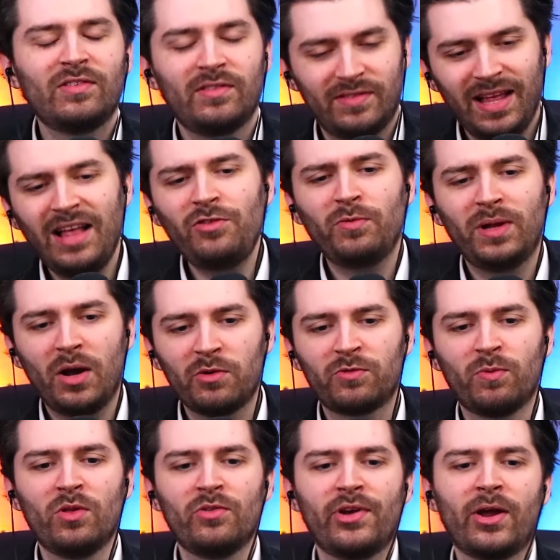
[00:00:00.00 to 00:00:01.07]
That's what I was
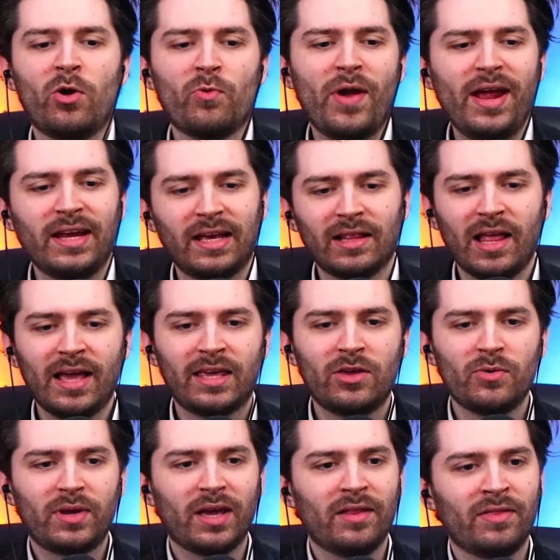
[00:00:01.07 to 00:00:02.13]
wondering already, like, you
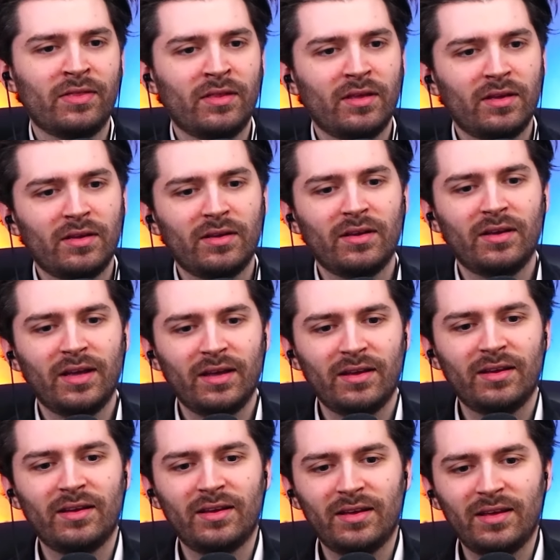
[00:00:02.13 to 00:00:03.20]
can...
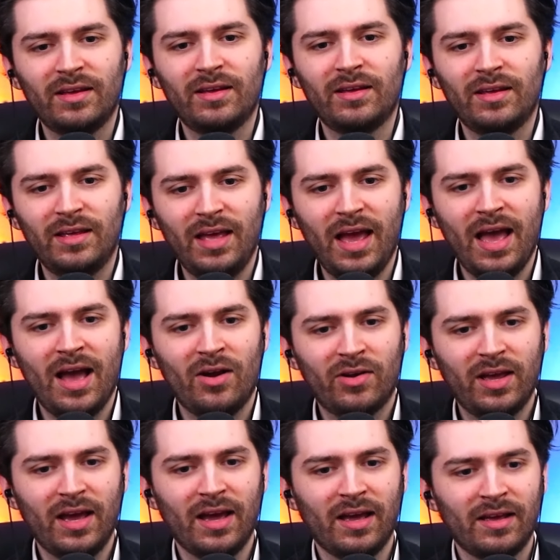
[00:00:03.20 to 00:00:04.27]
Yeah,
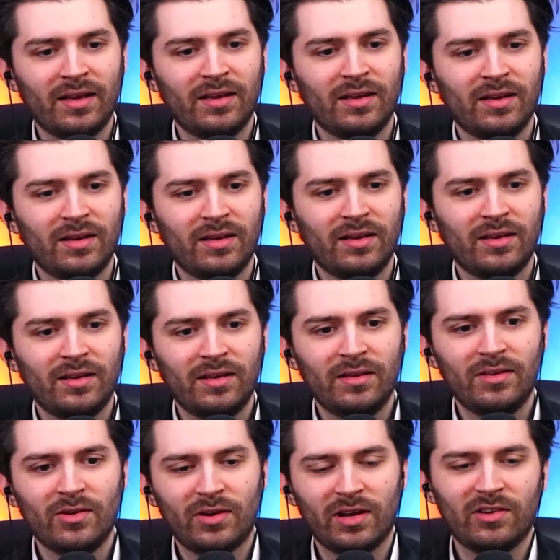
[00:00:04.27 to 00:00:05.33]
okay.
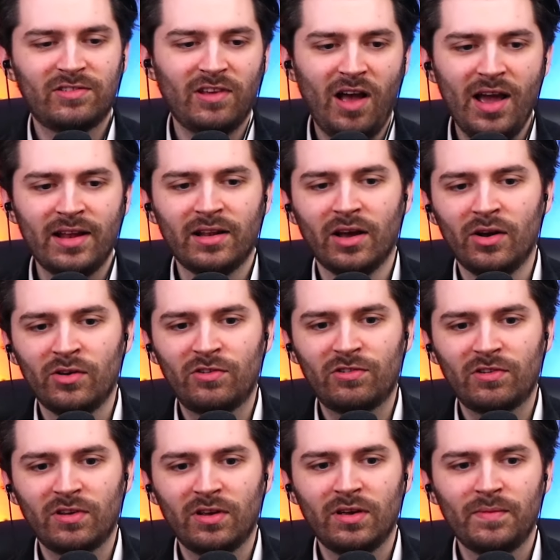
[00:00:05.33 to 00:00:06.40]
You can assign those.